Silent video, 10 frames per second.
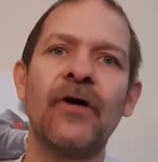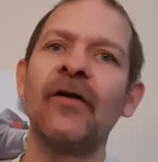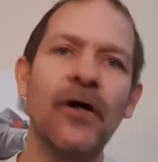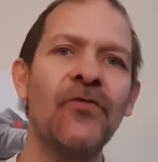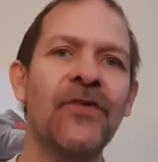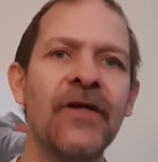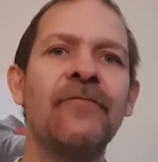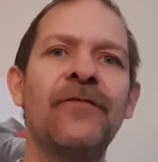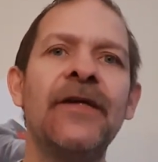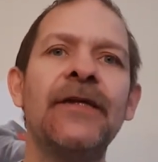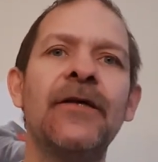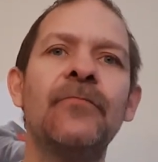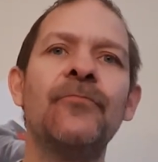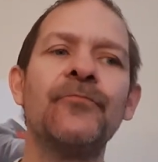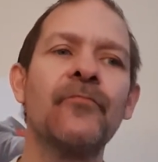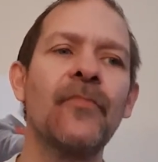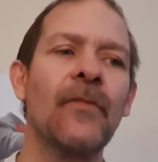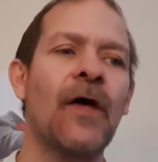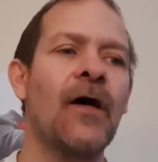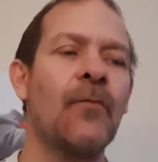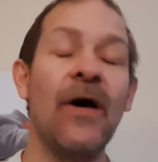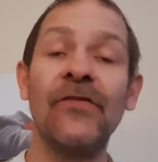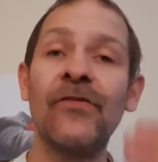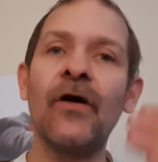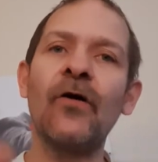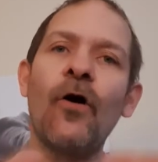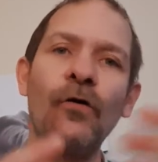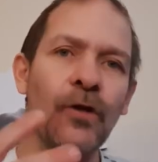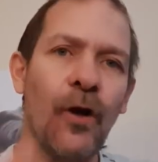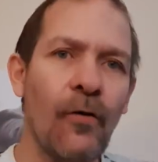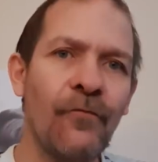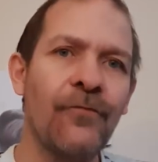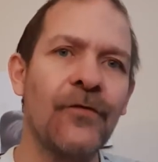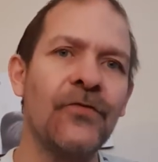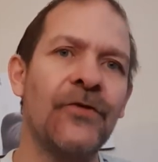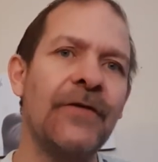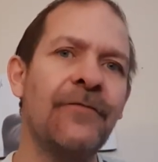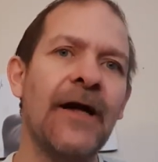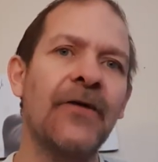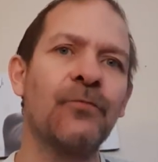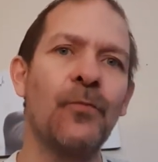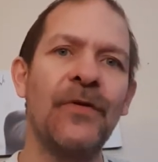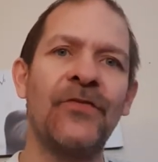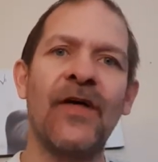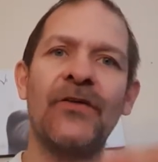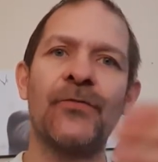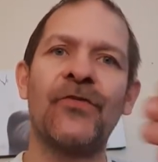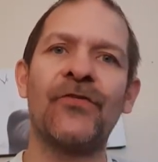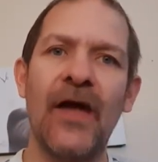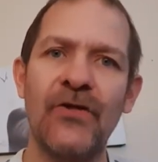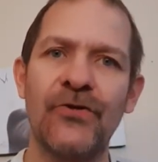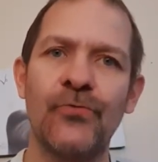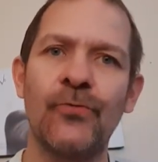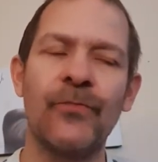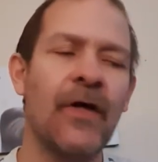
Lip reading: I know it's inconvenient, and a lot of defrags will be set to a schedule,